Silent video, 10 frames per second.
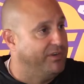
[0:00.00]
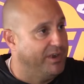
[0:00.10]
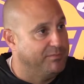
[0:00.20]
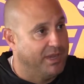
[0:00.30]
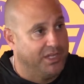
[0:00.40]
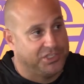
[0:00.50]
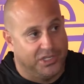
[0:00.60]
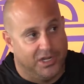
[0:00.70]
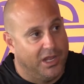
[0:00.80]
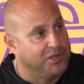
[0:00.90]
very
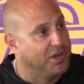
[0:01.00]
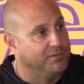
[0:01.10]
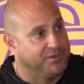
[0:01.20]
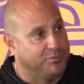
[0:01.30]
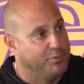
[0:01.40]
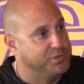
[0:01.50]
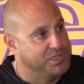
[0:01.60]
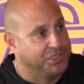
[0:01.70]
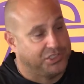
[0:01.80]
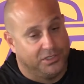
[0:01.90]
much in an uncomfortable
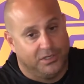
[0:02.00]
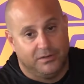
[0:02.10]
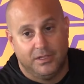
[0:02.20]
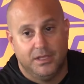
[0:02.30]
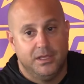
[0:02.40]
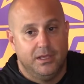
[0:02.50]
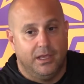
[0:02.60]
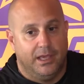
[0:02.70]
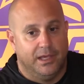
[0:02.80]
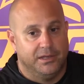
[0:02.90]
position.
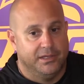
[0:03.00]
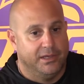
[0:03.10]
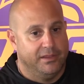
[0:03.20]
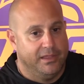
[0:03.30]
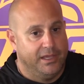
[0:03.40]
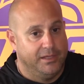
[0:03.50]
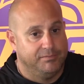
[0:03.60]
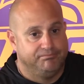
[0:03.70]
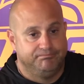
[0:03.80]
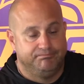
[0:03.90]
And
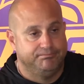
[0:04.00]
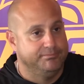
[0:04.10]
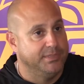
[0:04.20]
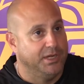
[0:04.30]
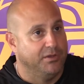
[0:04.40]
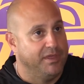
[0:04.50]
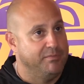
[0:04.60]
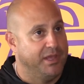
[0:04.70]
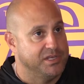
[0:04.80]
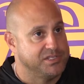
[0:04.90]
they
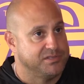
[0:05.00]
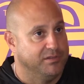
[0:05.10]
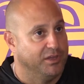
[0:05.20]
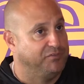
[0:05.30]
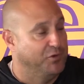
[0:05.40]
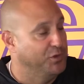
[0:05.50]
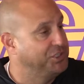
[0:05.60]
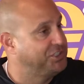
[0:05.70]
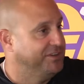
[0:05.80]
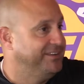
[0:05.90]
made us look
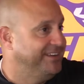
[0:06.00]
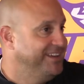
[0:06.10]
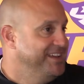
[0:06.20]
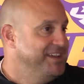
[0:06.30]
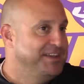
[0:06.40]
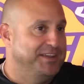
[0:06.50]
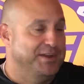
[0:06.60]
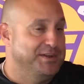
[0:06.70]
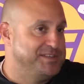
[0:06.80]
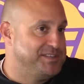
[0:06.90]
foolish, and
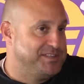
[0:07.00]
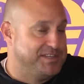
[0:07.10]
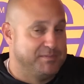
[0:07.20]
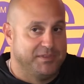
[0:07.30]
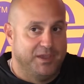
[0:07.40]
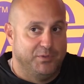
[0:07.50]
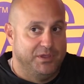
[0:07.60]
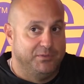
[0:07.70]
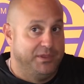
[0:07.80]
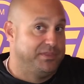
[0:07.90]
it's something that
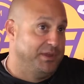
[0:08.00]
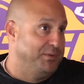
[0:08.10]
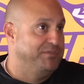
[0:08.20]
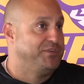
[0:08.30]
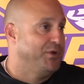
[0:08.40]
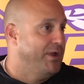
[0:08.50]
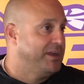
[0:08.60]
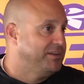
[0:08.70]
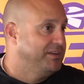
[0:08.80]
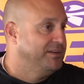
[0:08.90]
we think we've
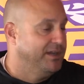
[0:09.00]
corrected.